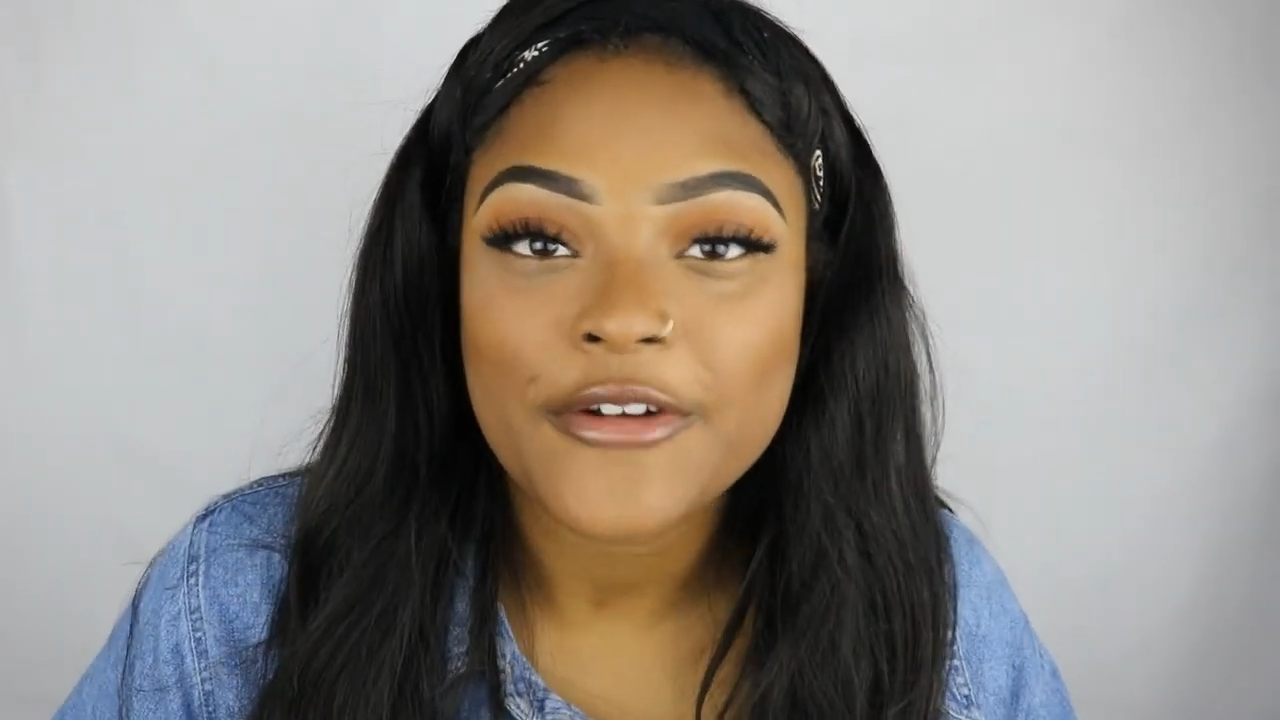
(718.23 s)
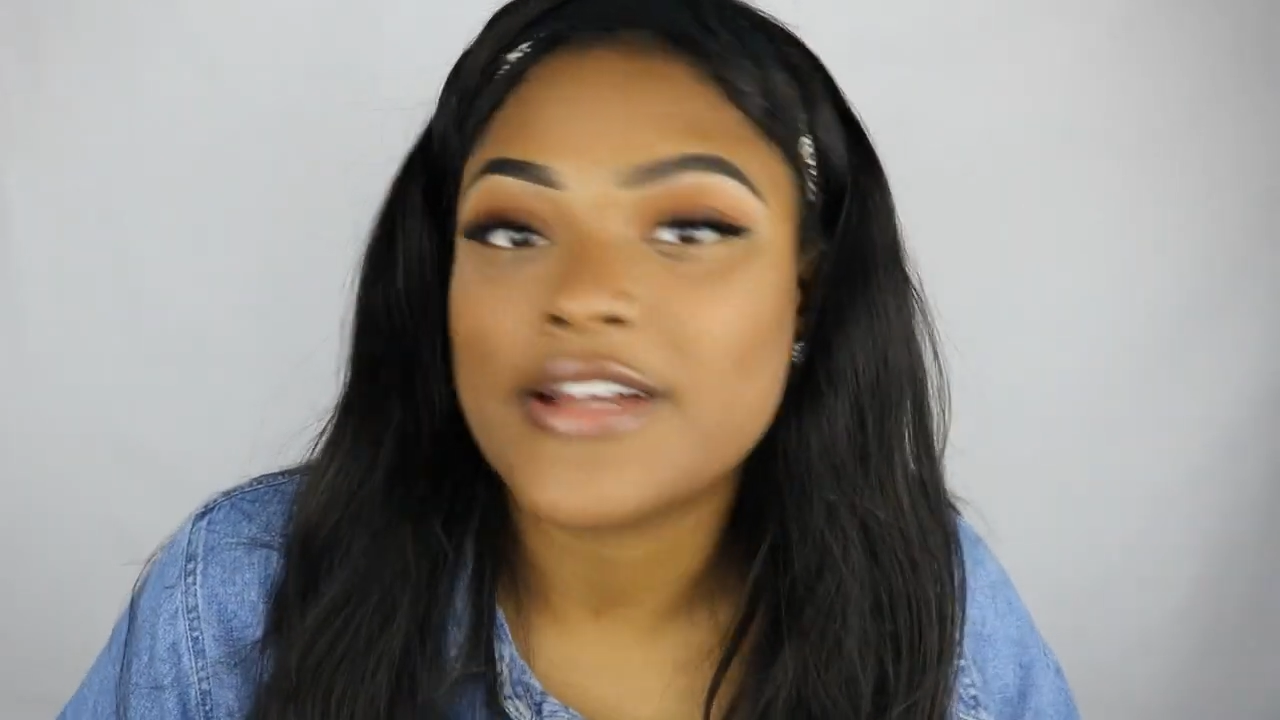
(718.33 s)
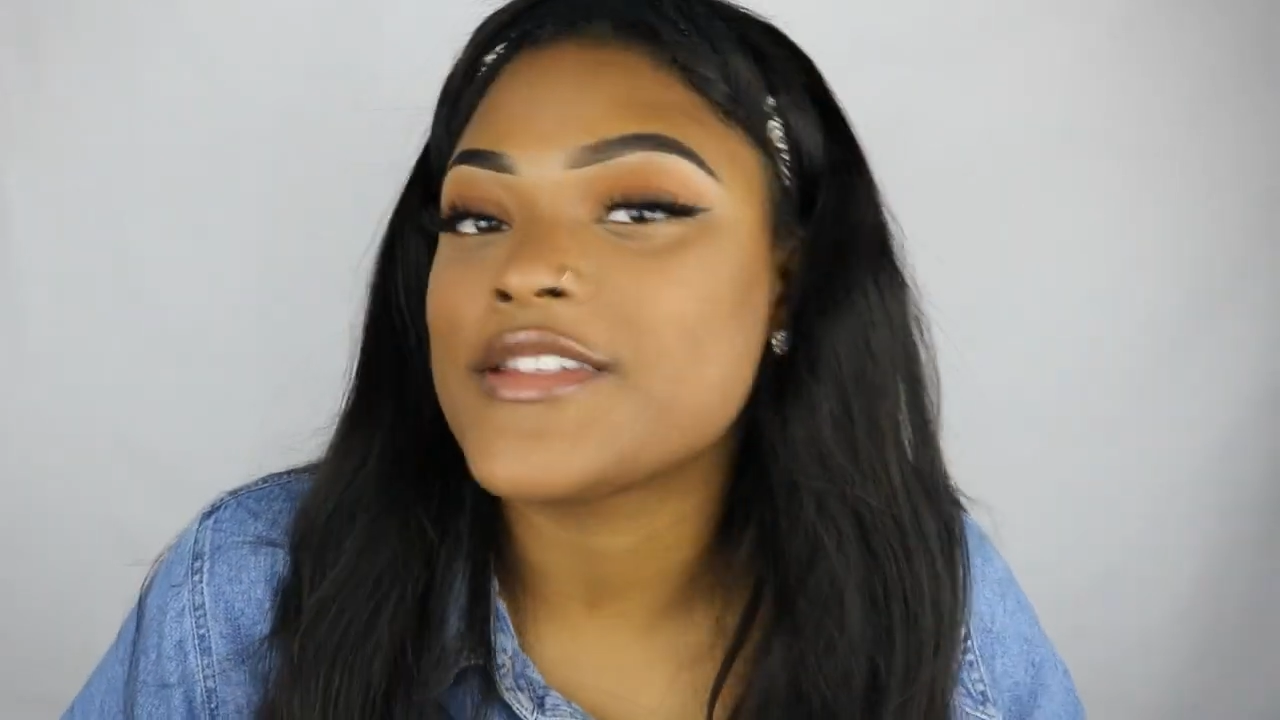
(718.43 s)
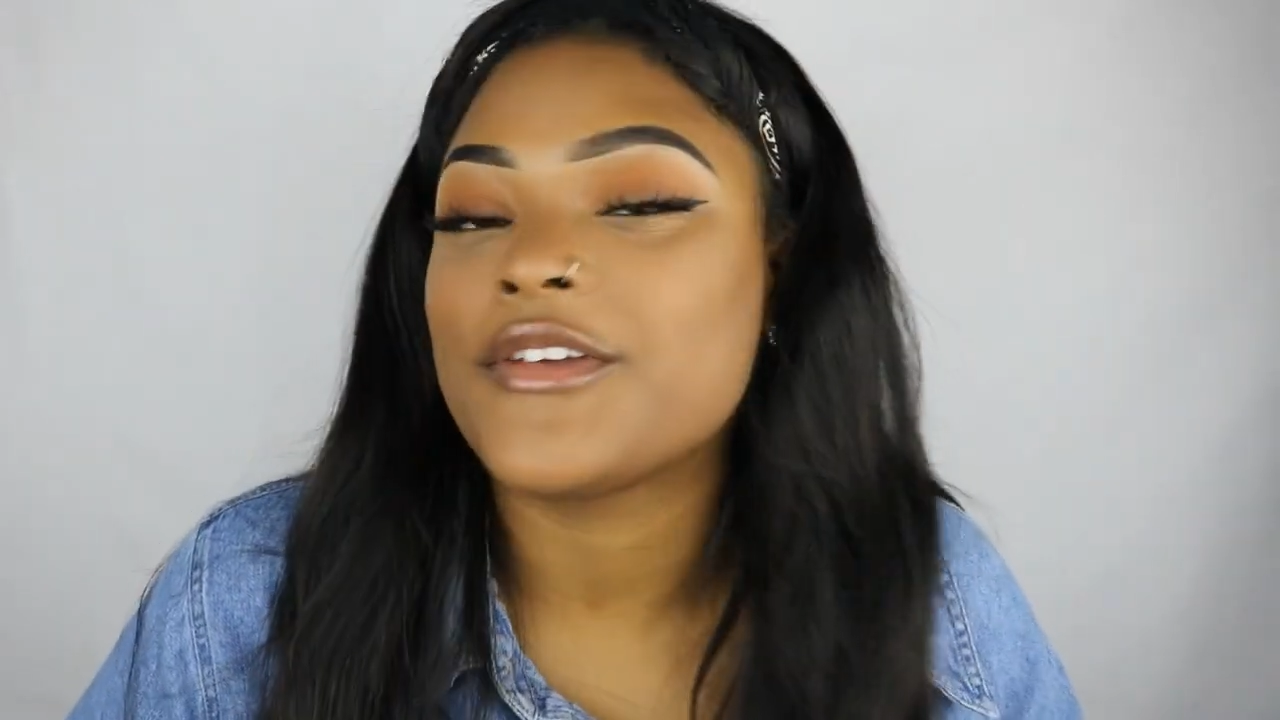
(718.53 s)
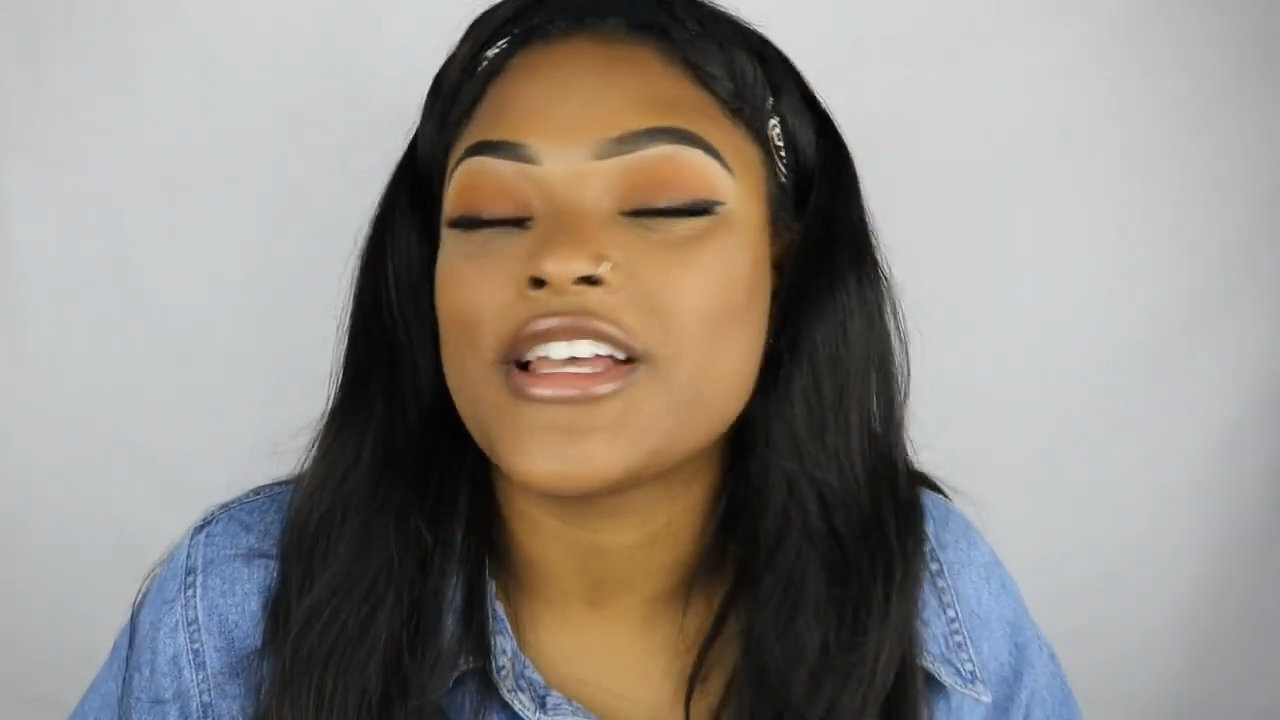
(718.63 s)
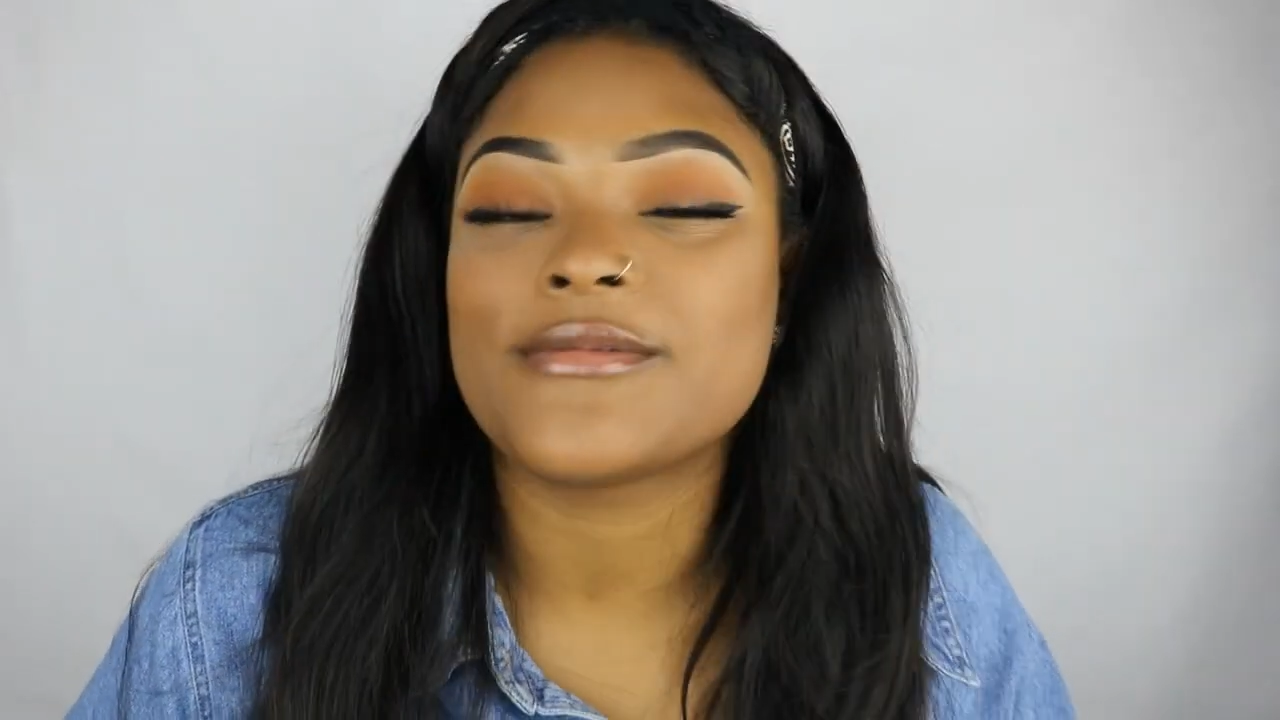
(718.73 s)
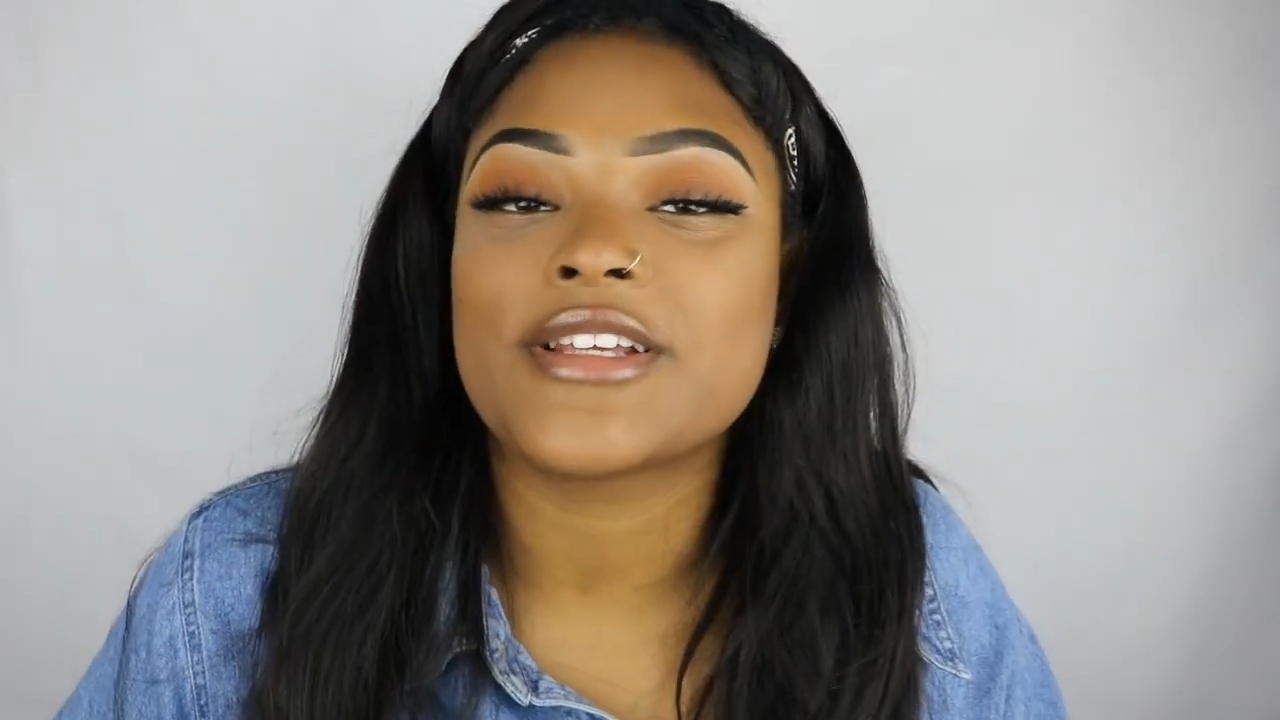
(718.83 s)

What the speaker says: and I'll see you guys